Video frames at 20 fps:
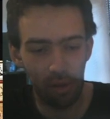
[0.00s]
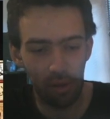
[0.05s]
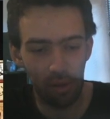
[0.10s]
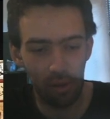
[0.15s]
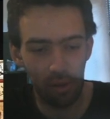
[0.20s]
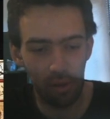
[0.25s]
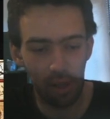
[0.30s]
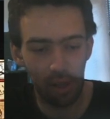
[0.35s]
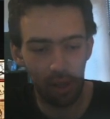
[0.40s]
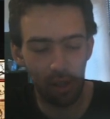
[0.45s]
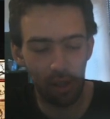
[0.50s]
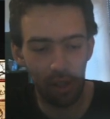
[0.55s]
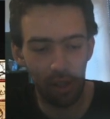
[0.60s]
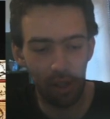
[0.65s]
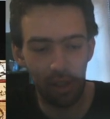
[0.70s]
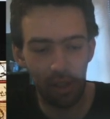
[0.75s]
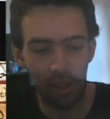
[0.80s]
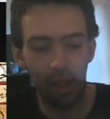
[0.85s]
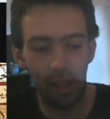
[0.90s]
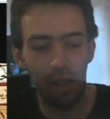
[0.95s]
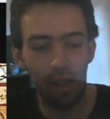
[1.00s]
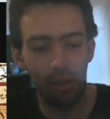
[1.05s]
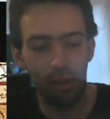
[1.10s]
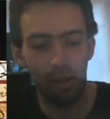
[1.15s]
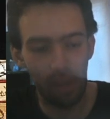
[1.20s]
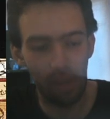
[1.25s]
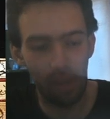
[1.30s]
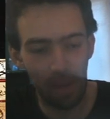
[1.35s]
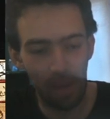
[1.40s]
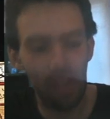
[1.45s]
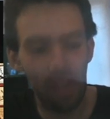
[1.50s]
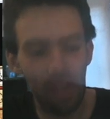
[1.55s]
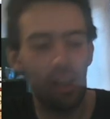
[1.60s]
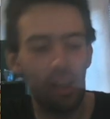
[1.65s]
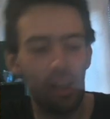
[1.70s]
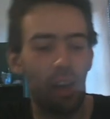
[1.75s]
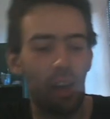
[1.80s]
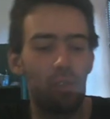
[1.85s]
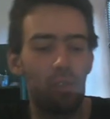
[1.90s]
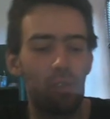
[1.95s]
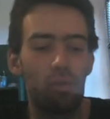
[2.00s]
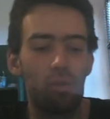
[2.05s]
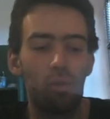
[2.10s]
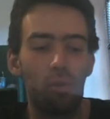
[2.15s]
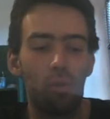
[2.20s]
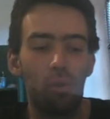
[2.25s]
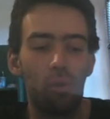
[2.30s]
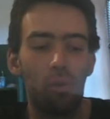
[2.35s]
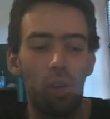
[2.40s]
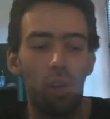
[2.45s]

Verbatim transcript: Tajalliya to